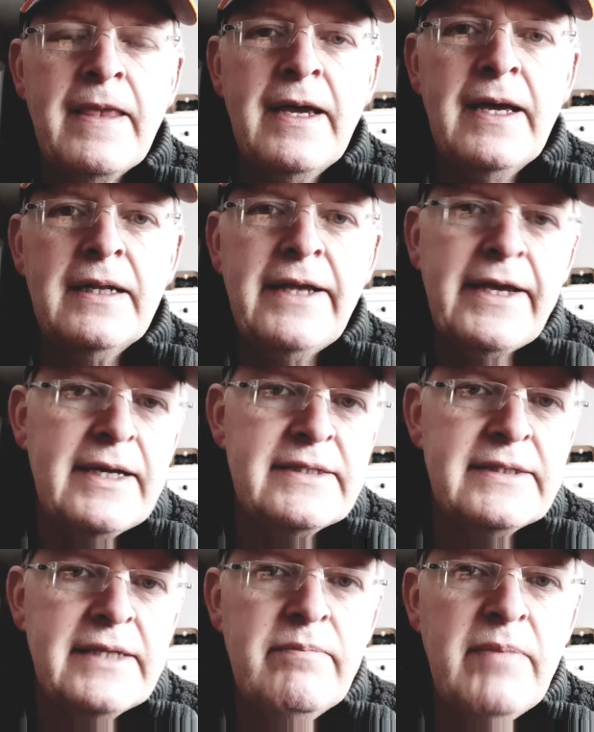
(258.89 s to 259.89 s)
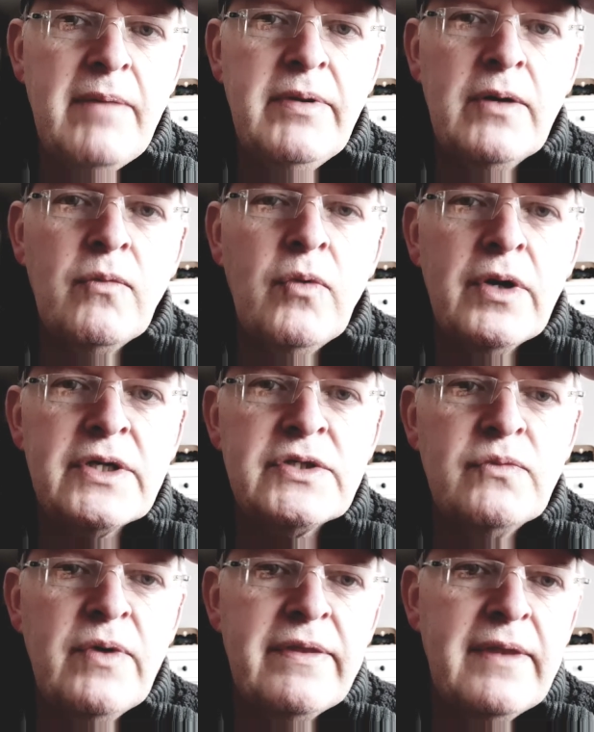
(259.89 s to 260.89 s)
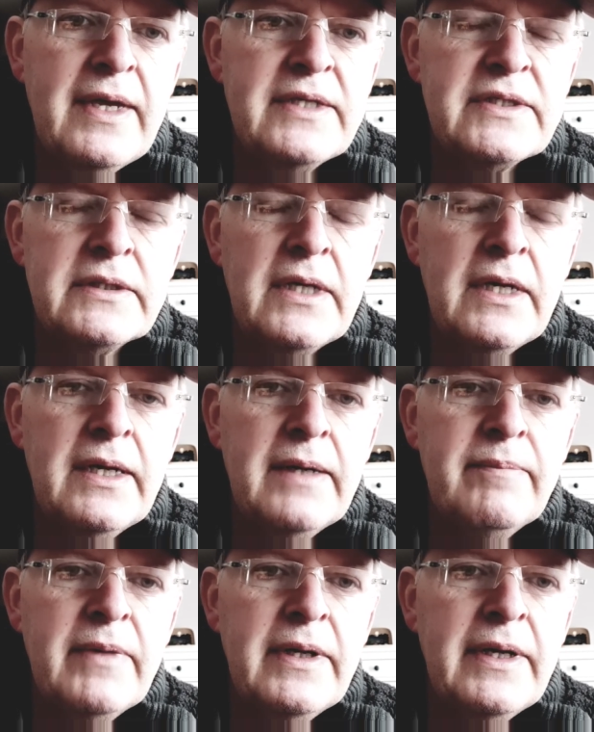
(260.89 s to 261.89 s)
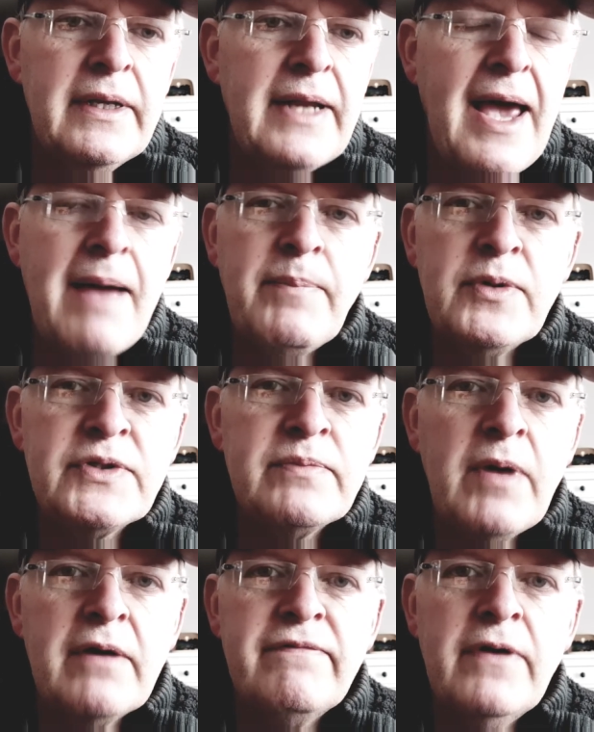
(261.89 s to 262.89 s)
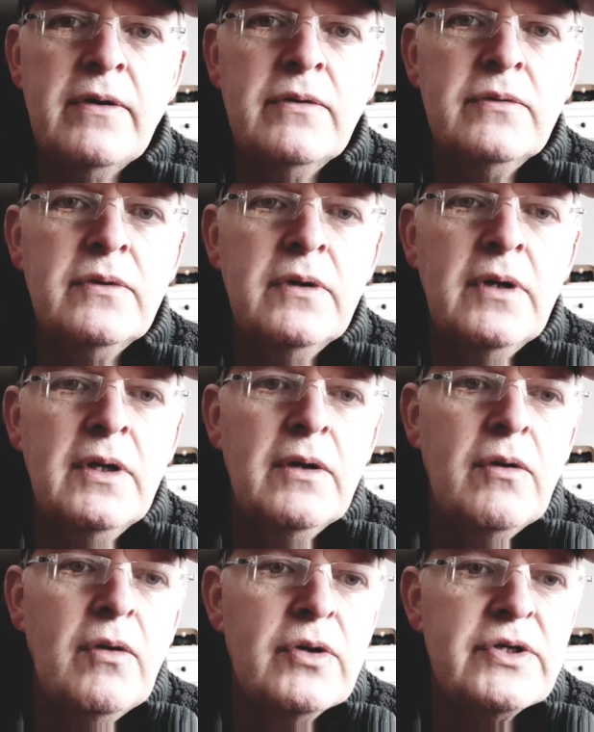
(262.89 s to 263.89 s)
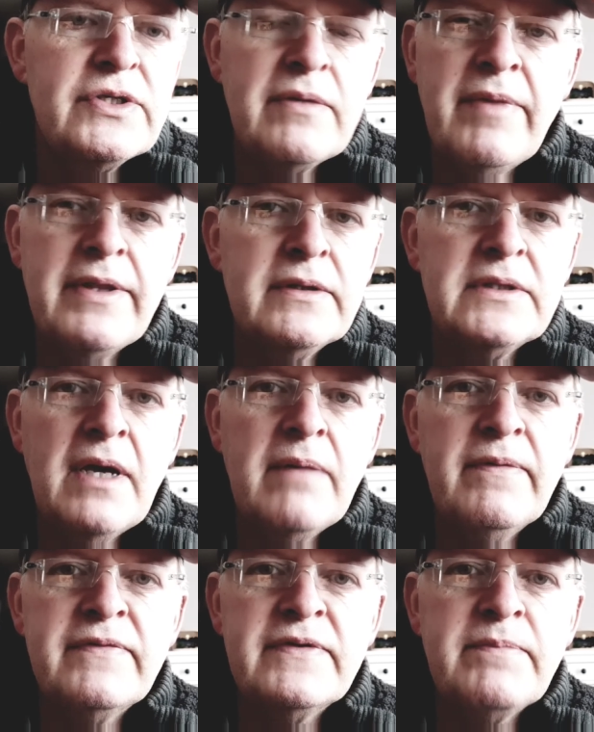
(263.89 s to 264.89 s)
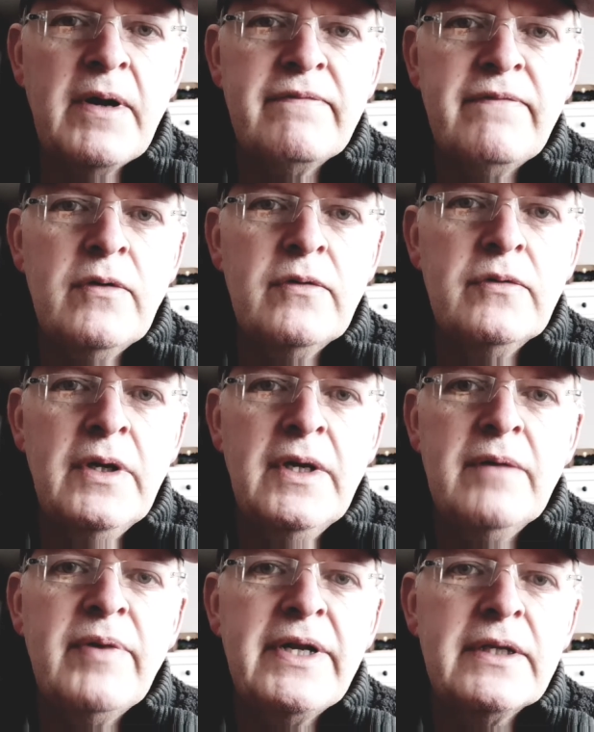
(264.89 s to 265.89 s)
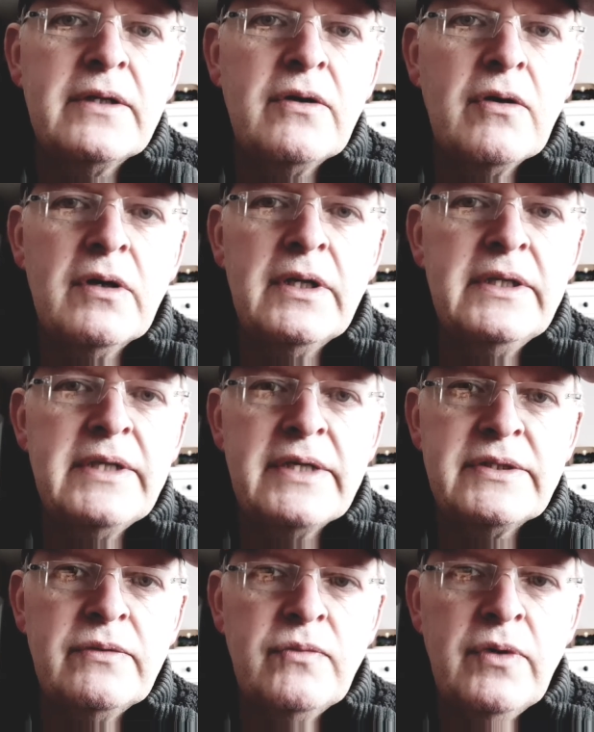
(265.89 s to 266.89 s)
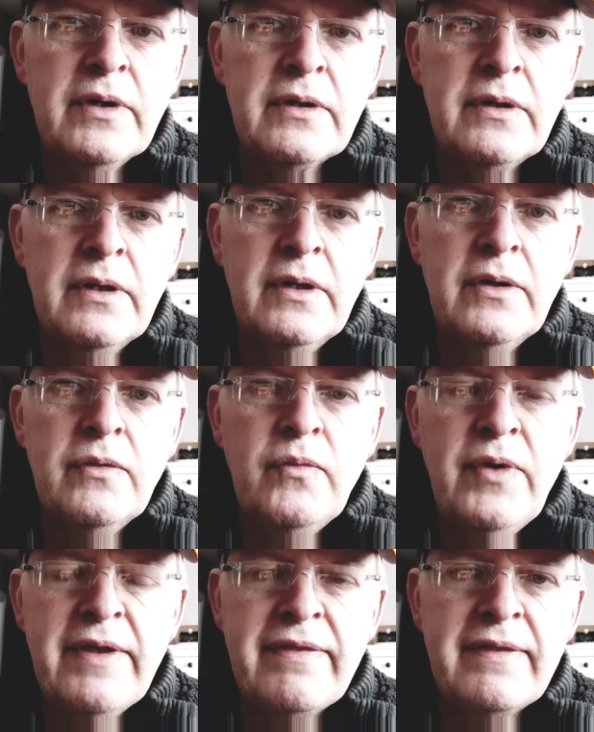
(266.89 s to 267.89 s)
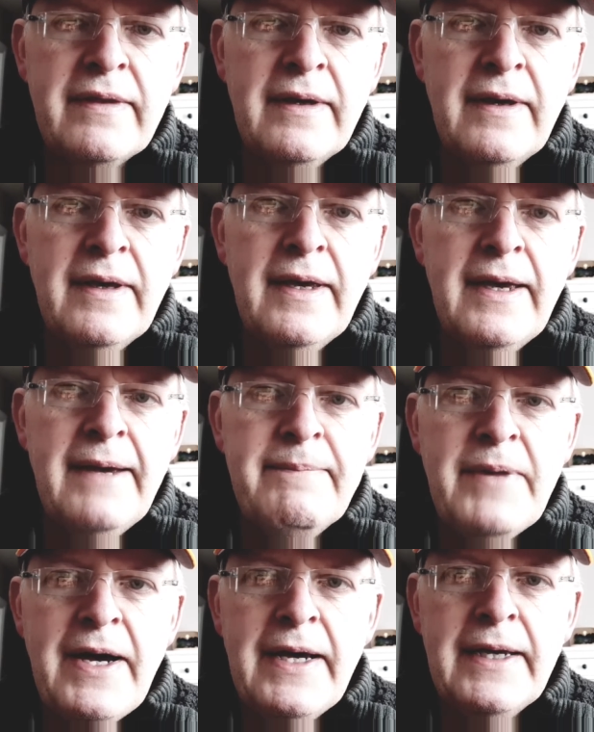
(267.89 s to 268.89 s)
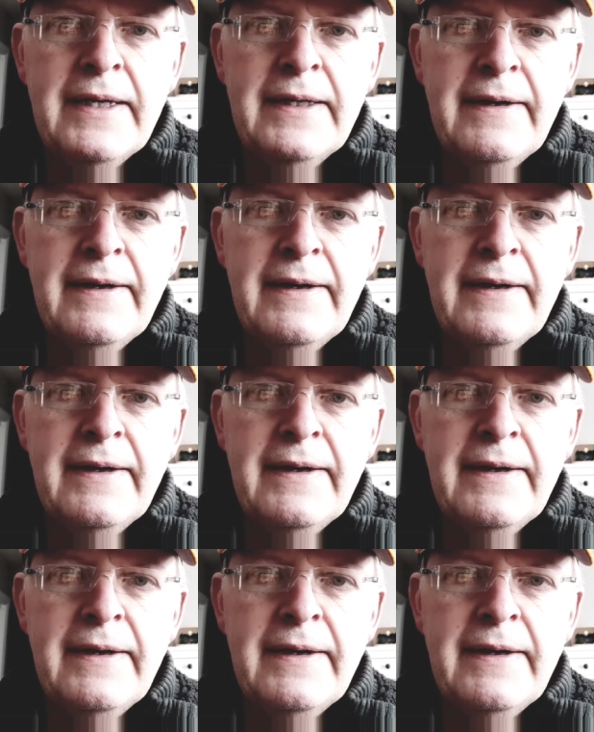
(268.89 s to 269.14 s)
Like I said, maybe it works with an Apple smartphone or some other type of smartphone, but it currently doesn't work with my